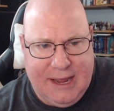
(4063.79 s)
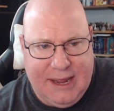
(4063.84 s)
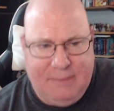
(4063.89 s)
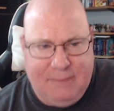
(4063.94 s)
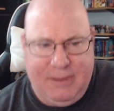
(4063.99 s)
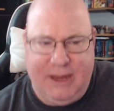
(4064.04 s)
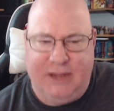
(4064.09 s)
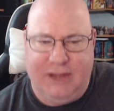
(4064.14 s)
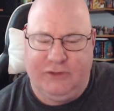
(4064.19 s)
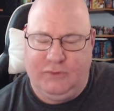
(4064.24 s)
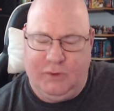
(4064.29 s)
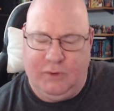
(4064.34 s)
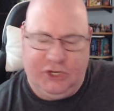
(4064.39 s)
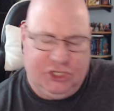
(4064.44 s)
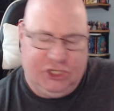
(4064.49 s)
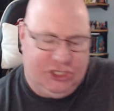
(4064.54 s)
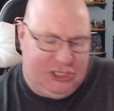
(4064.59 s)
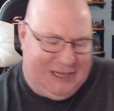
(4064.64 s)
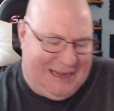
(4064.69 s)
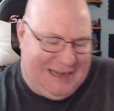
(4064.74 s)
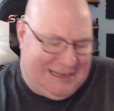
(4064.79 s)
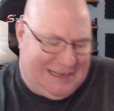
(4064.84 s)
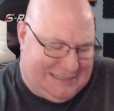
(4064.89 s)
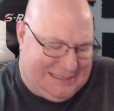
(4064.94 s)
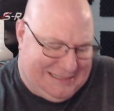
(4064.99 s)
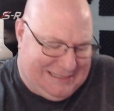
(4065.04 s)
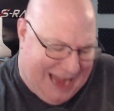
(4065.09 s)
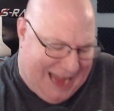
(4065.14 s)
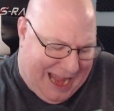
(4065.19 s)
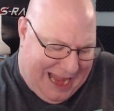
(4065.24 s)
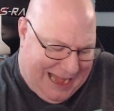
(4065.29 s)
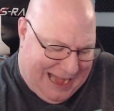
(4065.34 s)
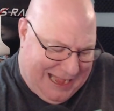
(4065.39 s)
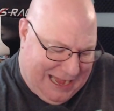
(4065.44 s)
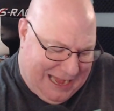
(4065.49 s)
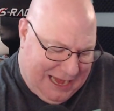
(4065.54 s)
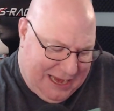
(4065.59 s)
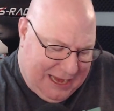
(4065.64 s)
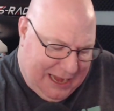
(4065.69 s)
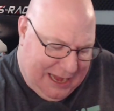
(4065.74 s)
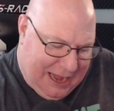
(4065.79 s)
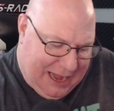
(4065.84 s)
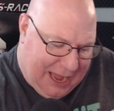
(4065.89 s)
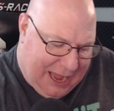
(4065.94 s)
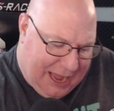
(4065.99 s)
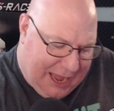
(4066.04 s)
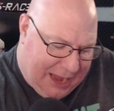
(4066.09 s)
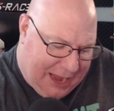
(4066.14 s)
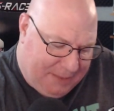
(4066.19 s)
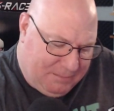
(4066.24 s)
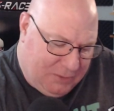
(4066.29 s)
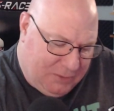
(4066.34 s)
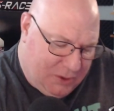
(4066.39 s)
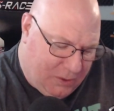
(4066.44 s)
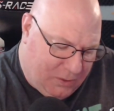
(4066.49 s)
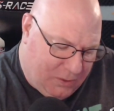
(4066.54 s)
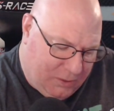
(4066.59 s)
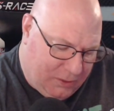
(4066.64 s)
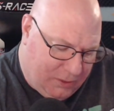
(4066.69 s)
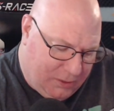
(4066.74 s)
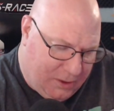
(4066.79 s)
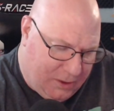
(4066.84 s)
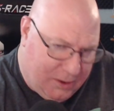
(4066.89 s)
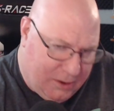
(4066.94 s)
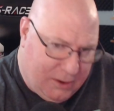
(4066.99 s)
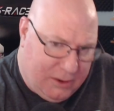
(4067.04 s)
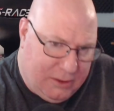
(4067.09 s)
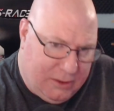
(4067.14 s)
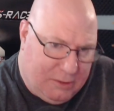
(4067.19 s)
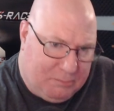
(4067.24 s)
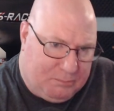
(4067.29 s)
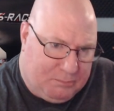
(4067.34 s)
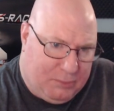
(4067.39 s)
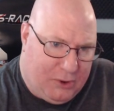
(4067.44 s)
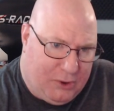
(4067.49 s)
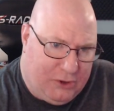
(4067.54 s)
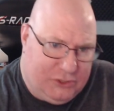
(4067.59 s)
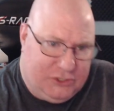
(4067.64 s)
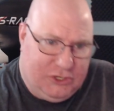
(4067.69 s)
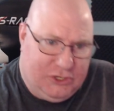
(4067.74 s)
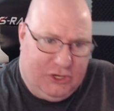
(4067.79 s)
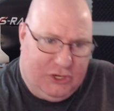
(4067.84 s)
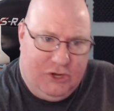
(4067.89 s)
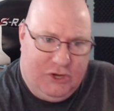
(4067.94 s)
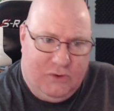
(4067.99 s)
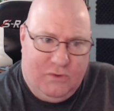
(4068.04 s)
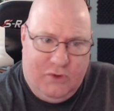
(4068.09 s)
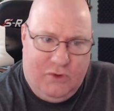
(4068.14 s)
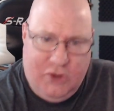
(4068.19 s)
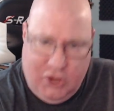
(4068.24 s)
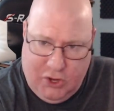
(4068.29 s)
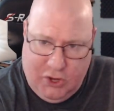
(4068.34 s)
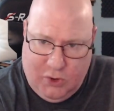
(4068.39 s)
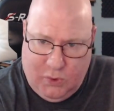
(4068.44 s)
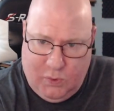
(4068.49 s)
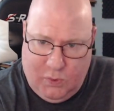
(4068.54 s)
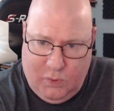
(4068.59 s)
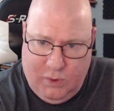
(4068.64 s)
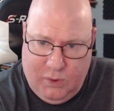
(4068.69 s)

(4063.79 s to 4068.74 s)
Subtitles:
Because when she said, I'm no longer the person you knew,